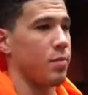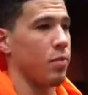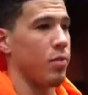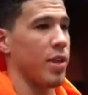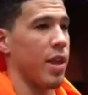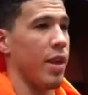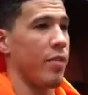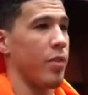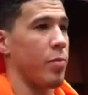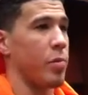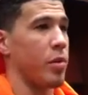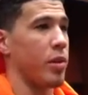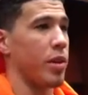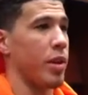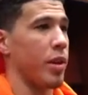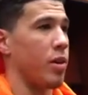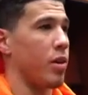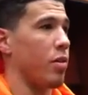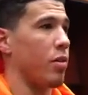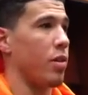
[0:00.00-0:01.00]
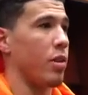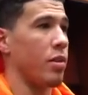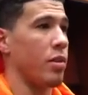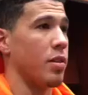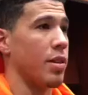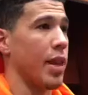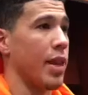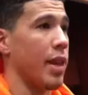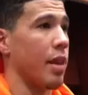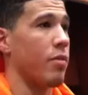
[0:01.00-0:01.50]
We gave up a lead early, and
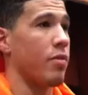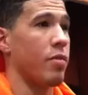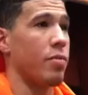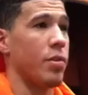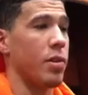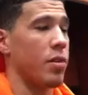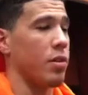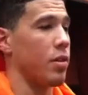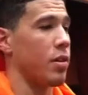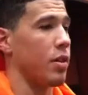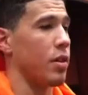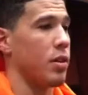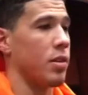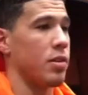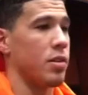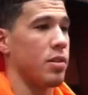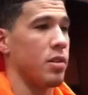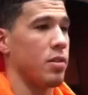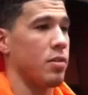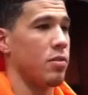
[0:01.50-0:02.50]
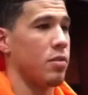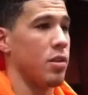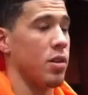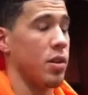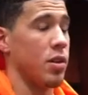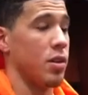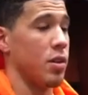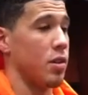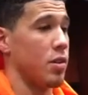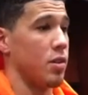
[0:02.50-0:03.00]
then they gave up their lead, so
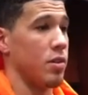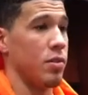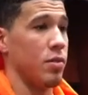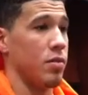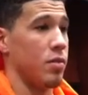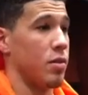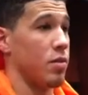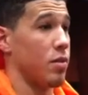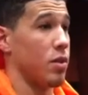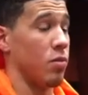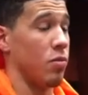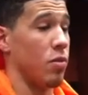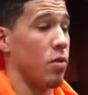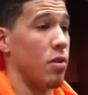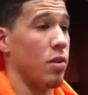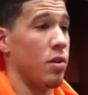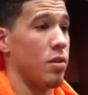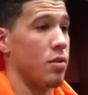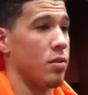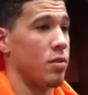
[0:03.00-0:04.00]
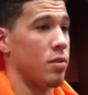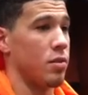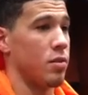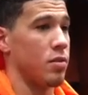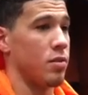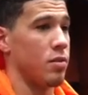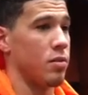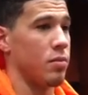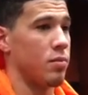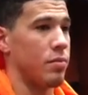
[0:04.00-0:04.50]
it was a war.
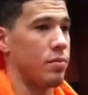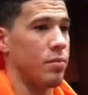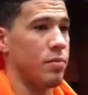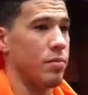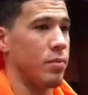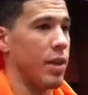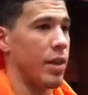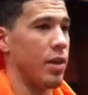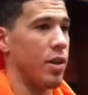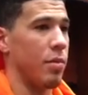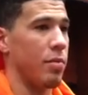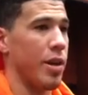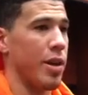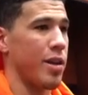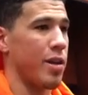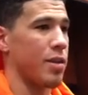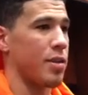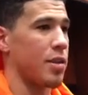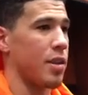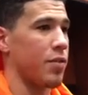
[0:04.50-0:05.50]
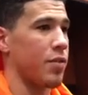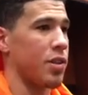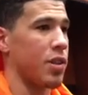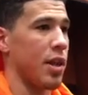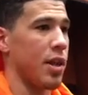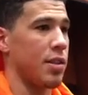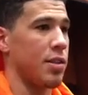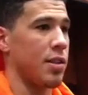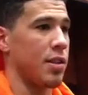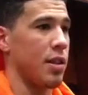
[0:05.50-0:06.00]
Ended up making a tough
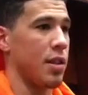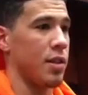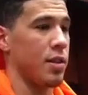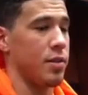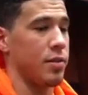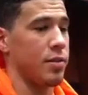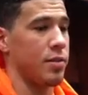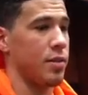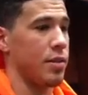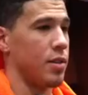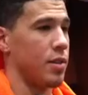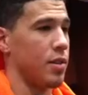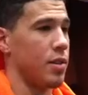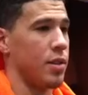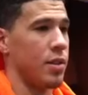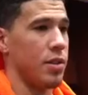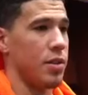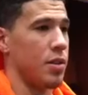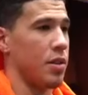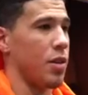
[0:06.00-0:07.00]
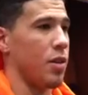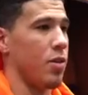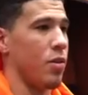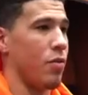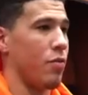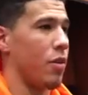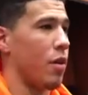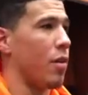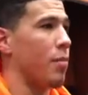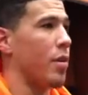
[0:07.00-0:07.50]
shot tonight, you know,
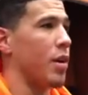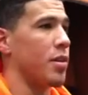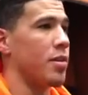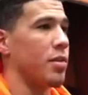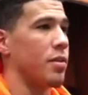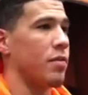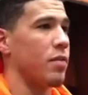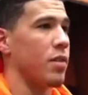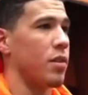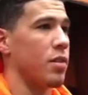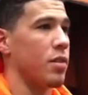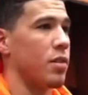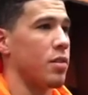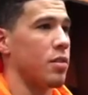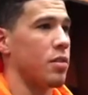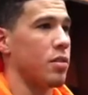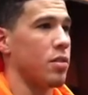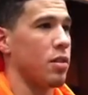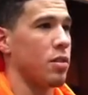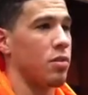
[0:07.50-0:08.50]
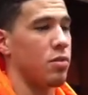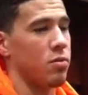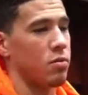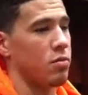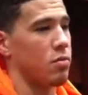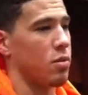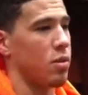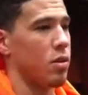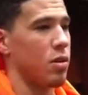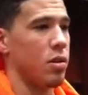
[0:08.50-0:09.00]
over our best defender, so,
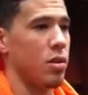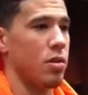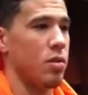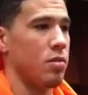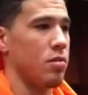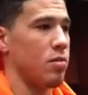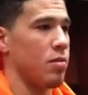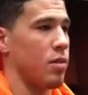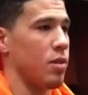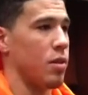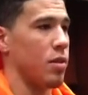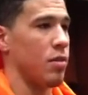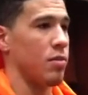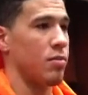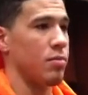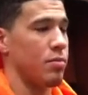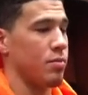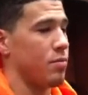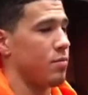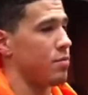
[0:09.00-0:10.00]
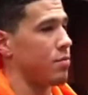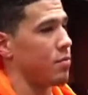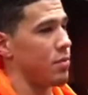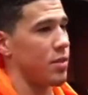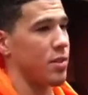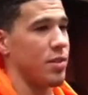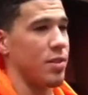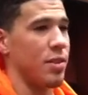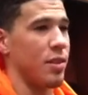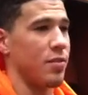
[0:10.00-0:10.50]
you know,
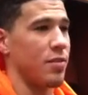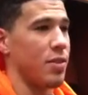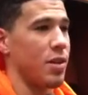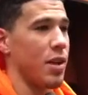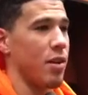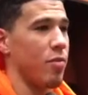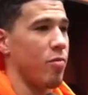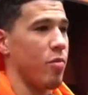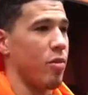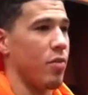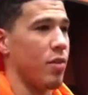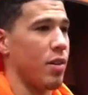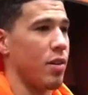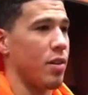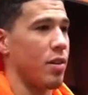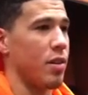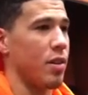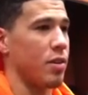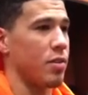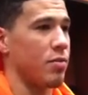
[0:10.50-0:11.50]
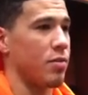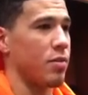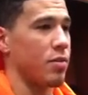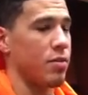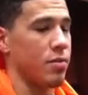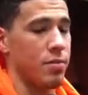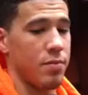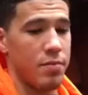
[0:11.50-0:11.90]
it's a tough shot. We move on to the next one.